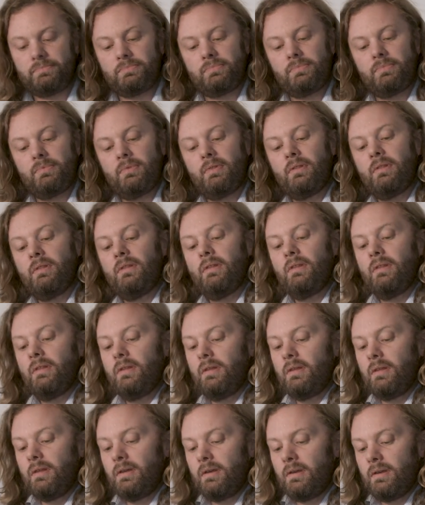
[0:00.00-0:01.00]

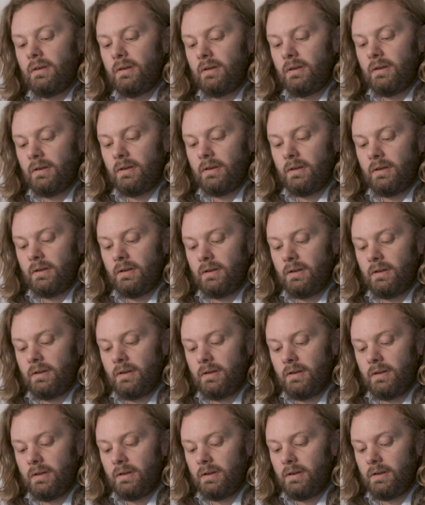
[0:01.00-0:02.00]

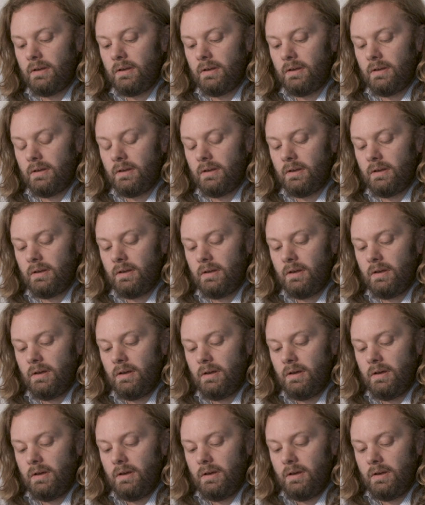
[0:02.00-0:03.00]

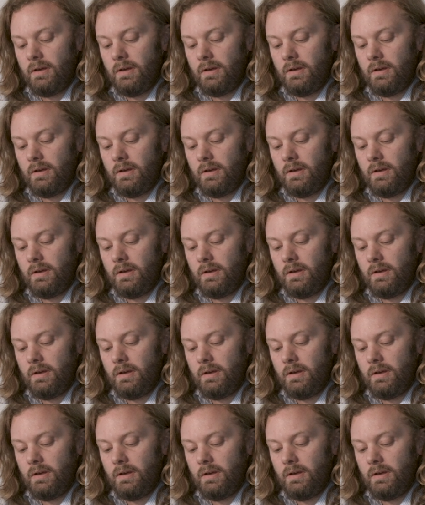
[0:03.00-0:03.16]
Nothing is said.